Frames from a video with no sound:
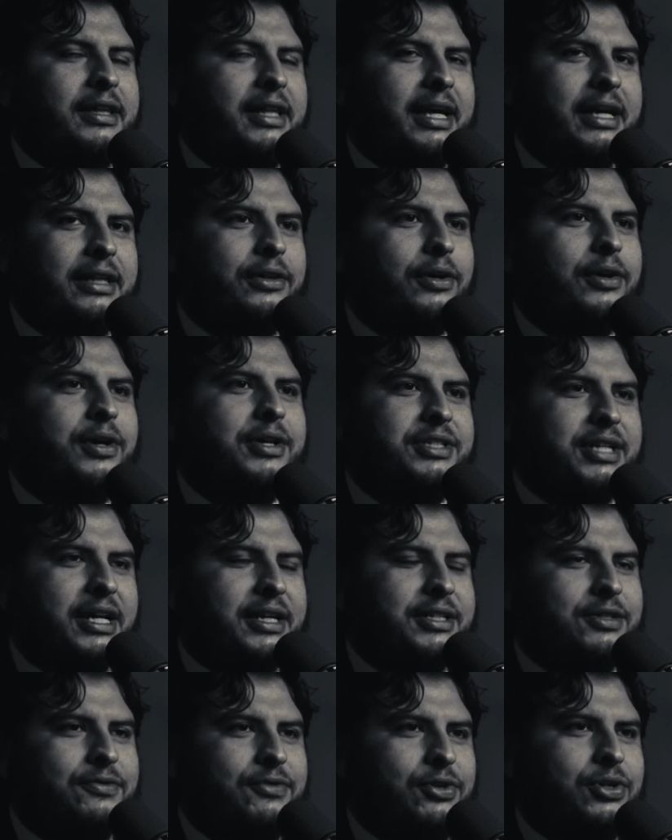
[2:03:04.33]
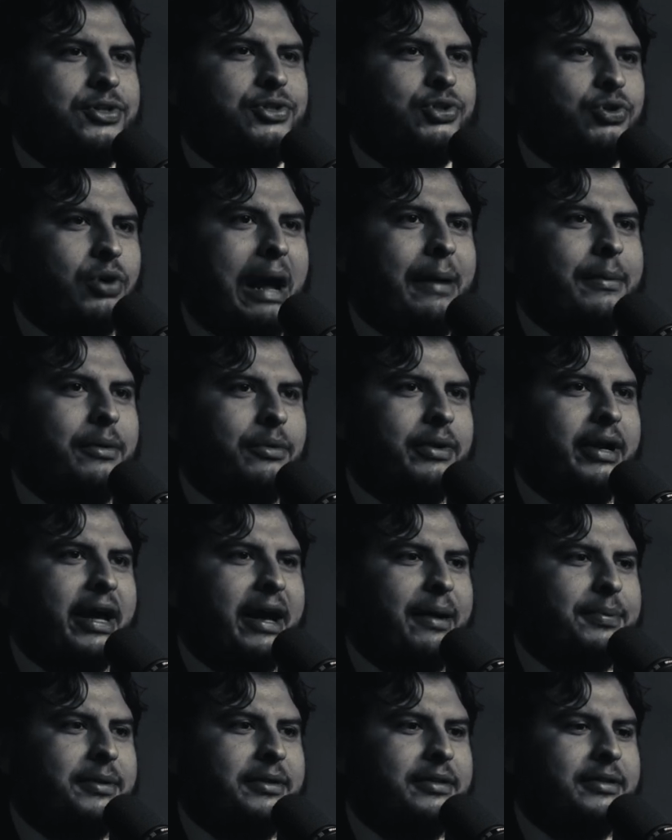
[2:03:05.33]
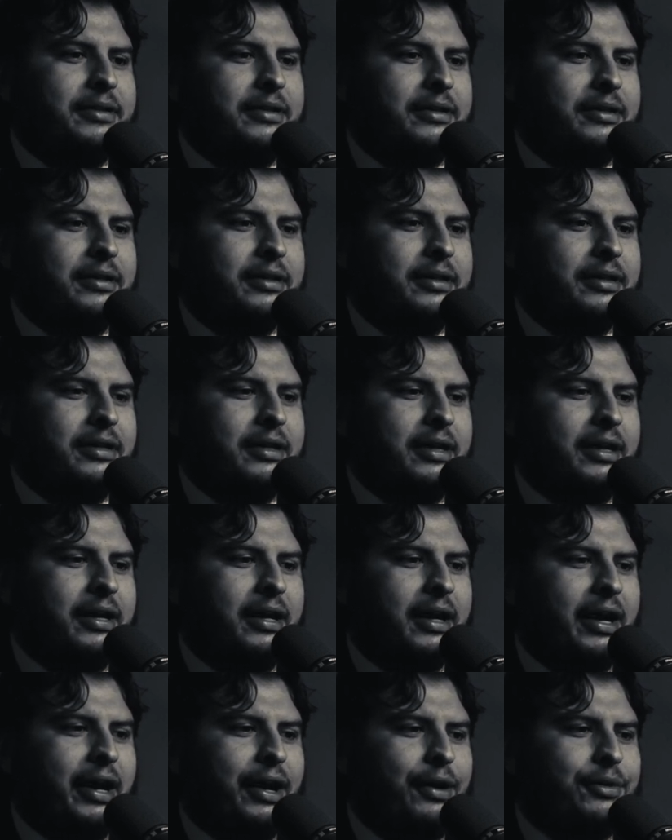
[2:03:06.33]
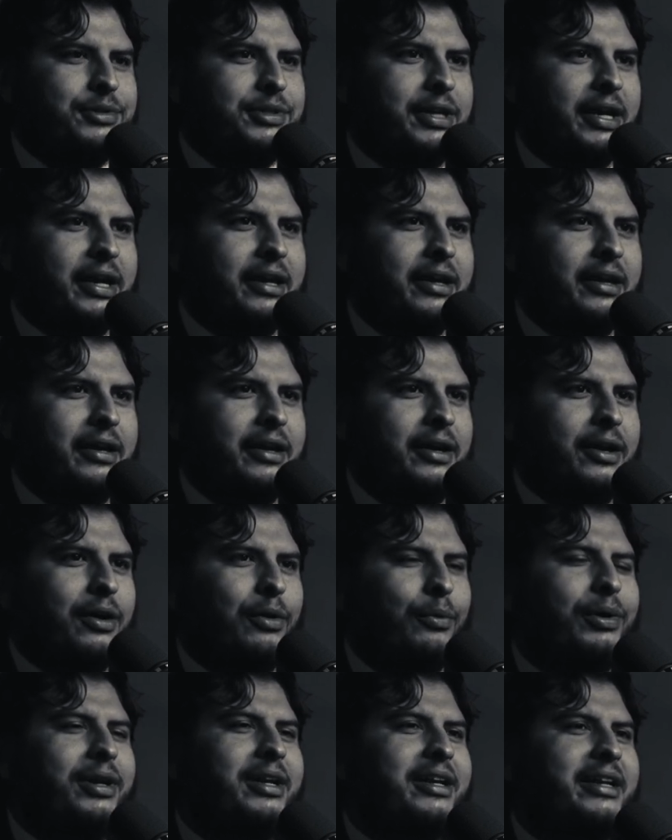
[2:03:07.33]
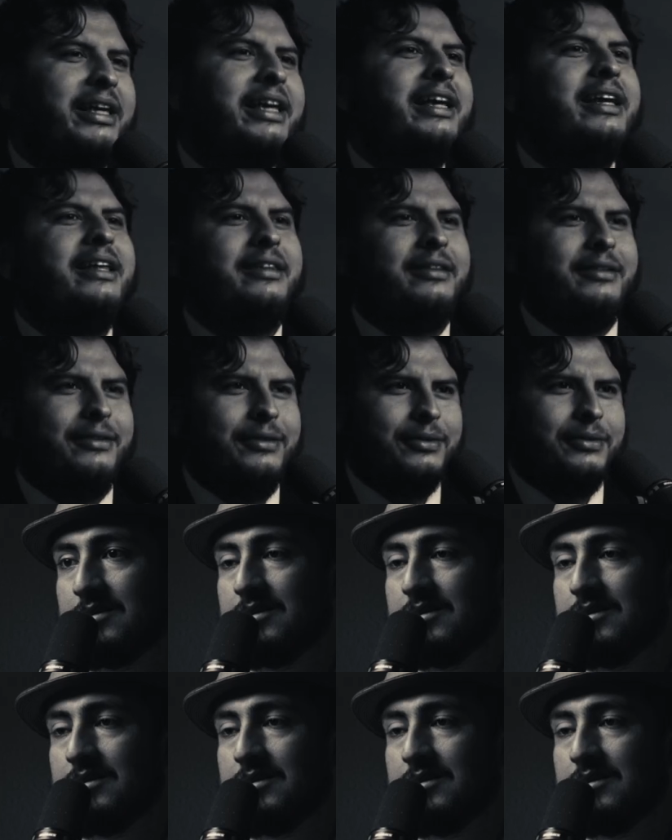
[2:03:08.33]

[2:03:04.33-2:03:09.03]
like 30 seconds of you describing what happened, I was like, what did Keith do?